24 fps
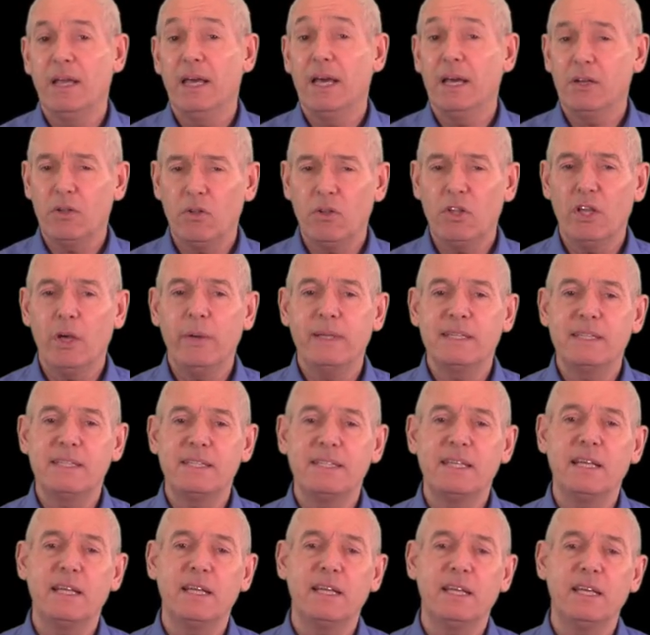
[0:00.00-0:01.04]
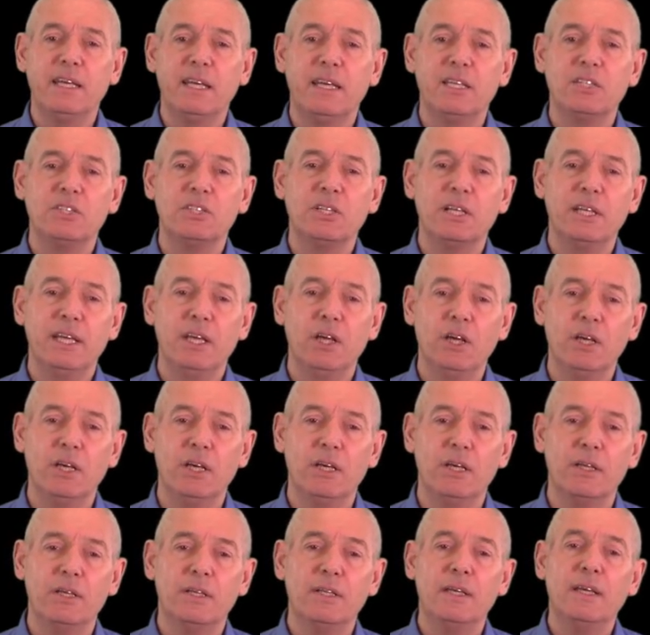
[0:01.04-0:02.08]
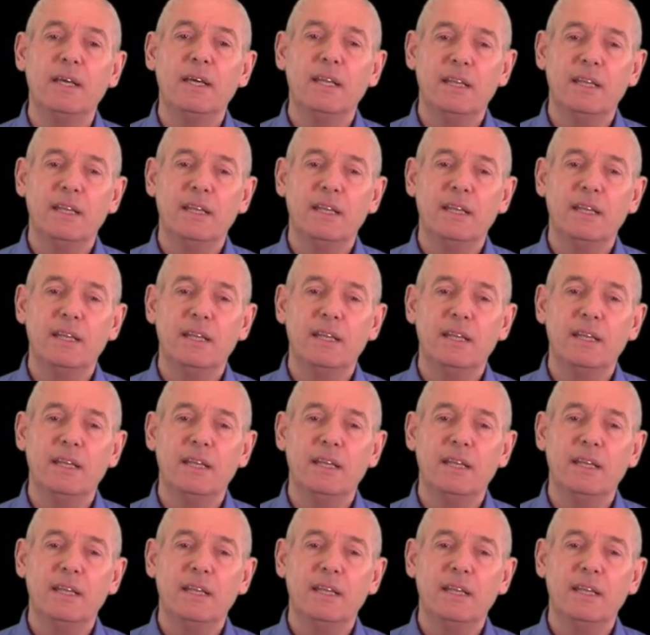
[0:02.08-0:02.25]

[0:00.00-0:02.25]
and although it's still occasionally heard,